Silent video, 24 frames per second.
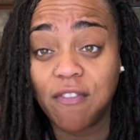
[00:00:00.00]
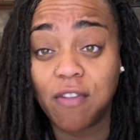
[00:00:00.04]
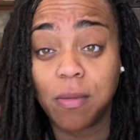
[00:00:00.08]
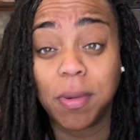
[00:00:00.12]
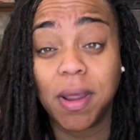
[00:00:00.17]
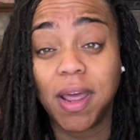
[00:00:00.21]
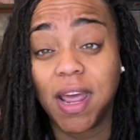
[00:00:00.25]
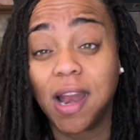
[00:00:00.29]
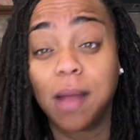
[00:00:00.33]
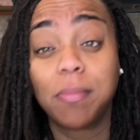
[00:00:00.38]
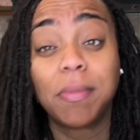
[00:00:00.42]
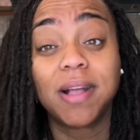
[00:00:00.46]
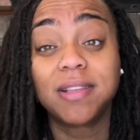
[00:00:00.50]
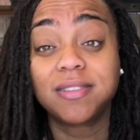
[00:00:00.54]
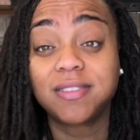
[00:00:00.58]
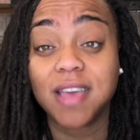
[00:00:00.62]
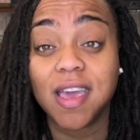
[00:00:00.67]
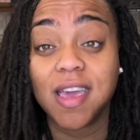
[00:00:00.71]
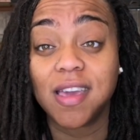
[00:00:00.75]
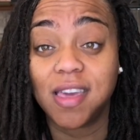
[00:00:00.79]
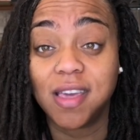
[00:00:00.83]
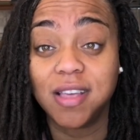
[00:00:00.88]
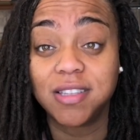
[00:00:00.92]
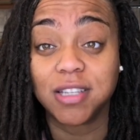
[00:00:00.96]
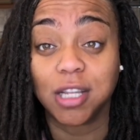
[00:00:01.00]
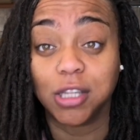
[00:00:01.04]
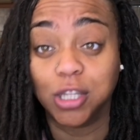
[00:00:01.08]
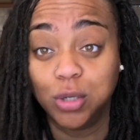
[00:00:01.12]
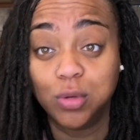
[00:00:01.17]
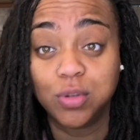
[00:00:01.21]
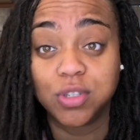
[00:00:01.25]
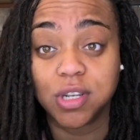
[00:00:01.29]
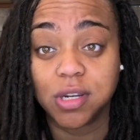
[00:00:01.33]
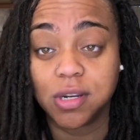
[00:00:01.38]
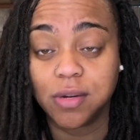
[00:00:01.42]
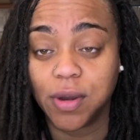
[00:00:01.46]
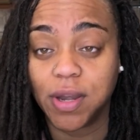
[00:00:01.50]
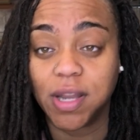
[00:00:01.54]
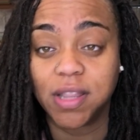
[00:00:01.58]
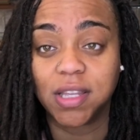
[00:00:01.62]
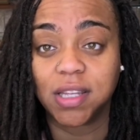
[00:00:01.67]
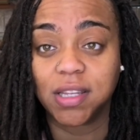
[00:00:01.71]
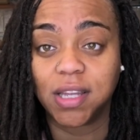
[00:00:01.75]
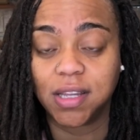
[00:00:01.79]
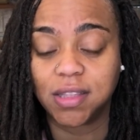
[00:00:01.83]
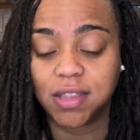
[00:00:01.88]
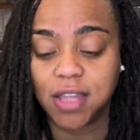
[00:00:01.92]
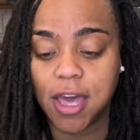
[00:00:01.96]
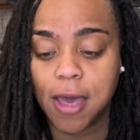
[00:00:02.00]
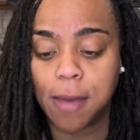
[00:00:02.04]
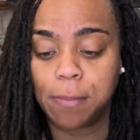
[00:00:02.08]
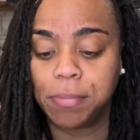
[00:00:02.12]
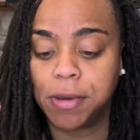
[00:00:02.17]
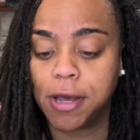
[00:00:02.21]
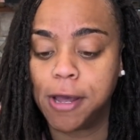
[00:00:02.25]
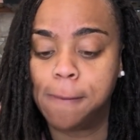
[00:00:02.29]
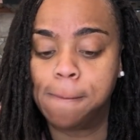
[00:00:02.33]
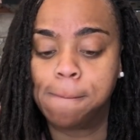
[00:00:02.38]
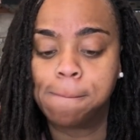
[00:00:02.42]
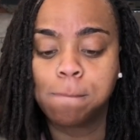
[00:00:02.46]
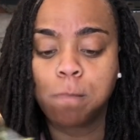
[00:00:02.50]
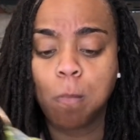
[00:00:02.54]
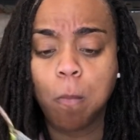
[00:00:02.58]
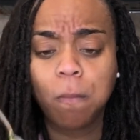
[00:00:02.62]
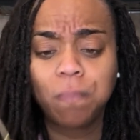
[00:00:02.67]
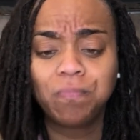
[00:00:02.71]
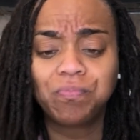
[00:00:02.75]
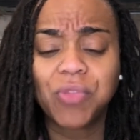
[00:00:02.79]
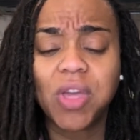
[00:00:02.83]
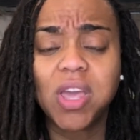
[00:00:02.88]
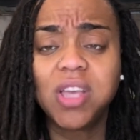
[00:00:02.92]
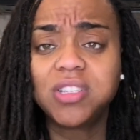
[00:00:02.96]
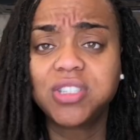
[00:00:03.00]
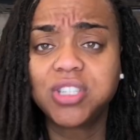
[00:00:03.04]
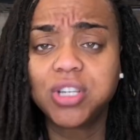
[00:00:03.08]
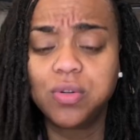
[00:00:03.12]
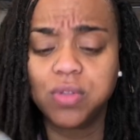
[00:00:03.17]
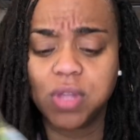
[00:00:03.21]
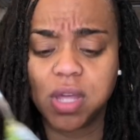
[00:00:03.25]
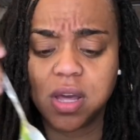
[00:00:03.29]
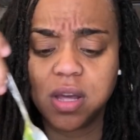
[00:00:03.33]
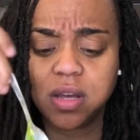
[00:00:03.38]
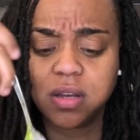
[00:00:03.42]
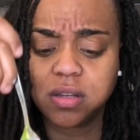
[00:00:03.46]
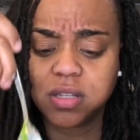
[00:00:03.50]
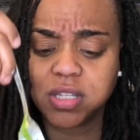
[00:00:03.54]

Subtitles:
And I'm not saying he's a loser or anything like that, but he's still young.